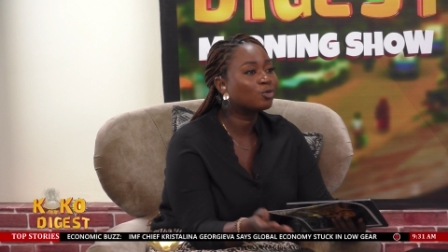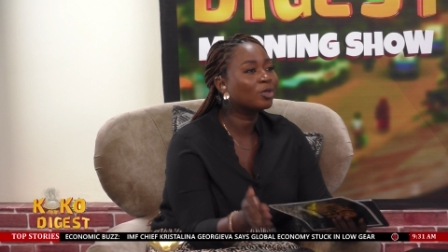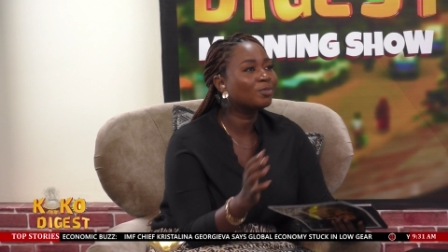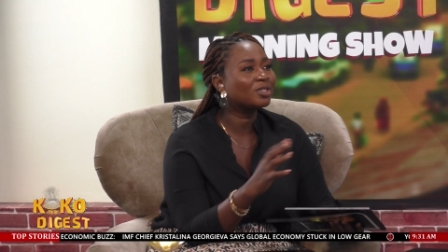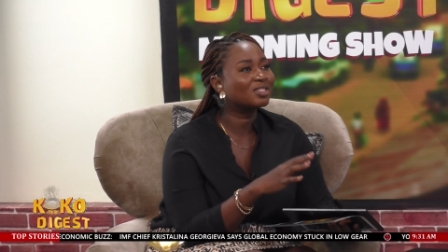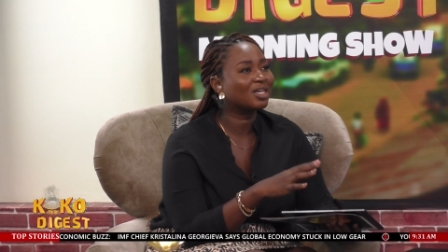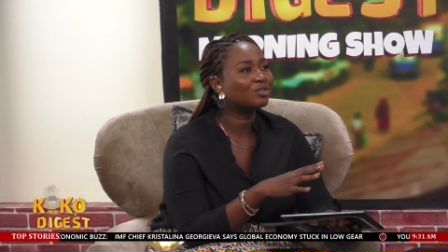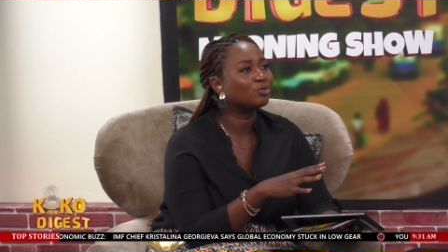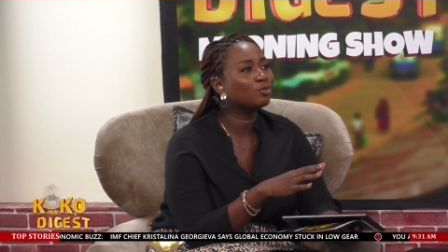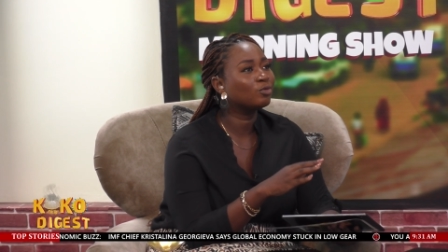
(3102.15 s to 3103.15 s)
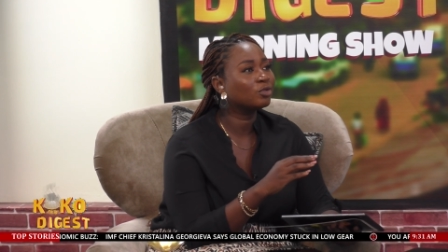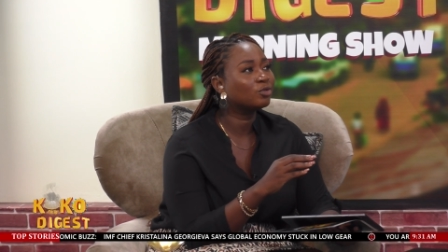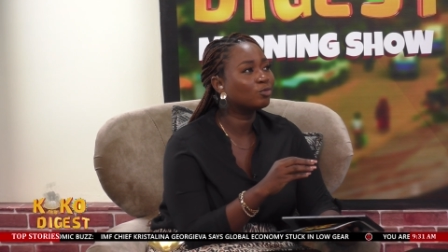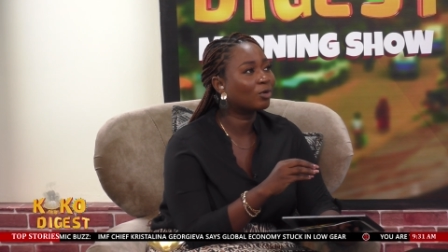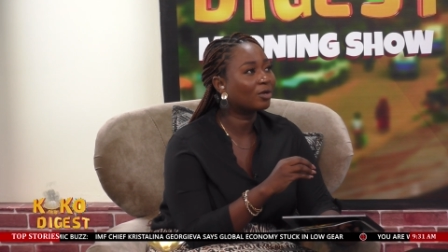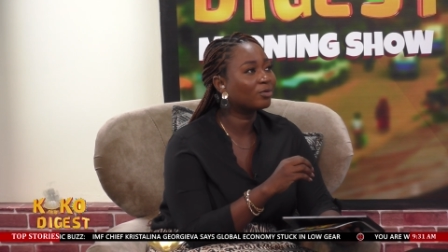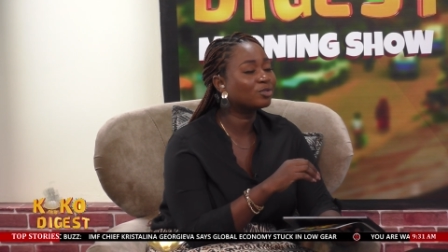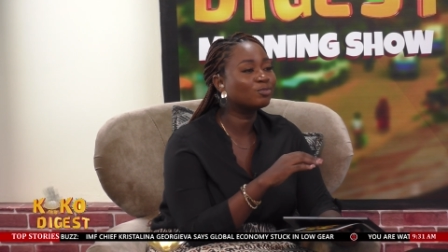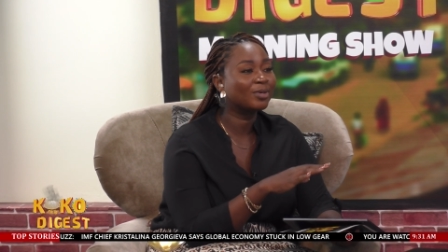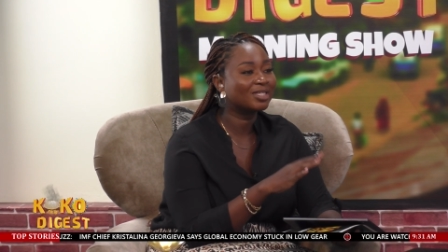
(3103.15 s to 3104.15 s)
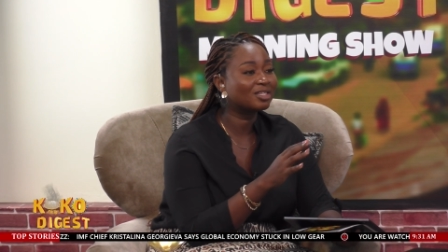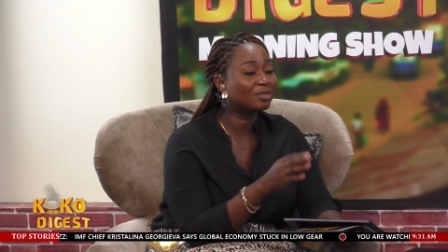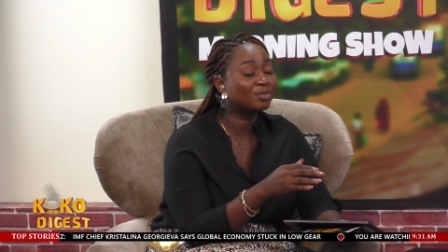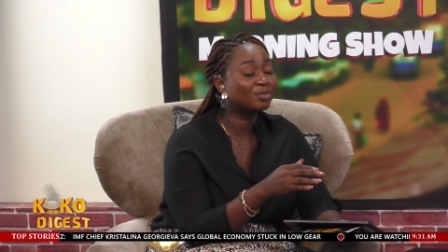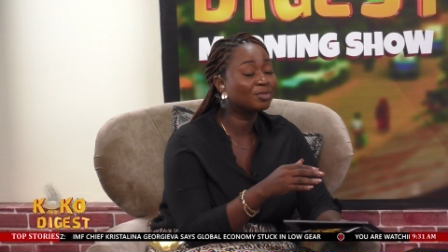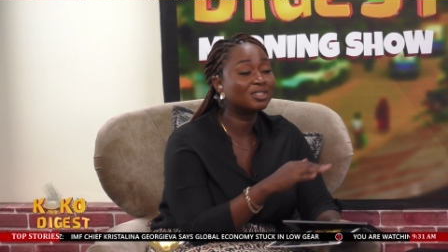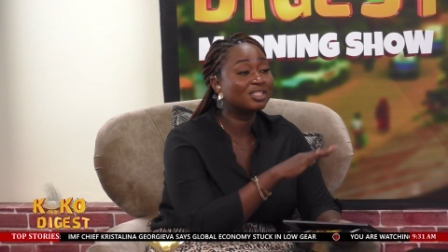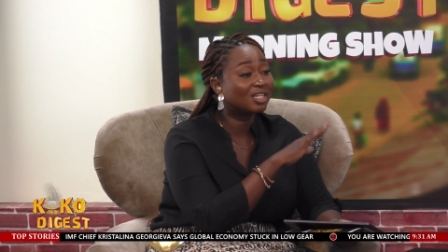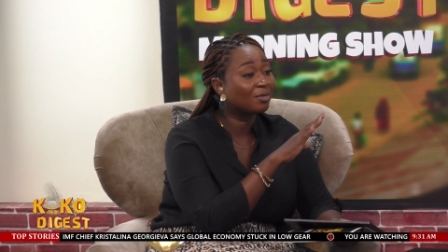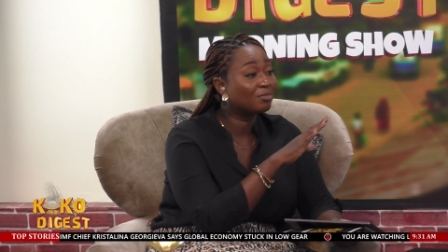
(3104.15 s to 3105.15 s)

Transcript: so it means that you you are going to basically be teaching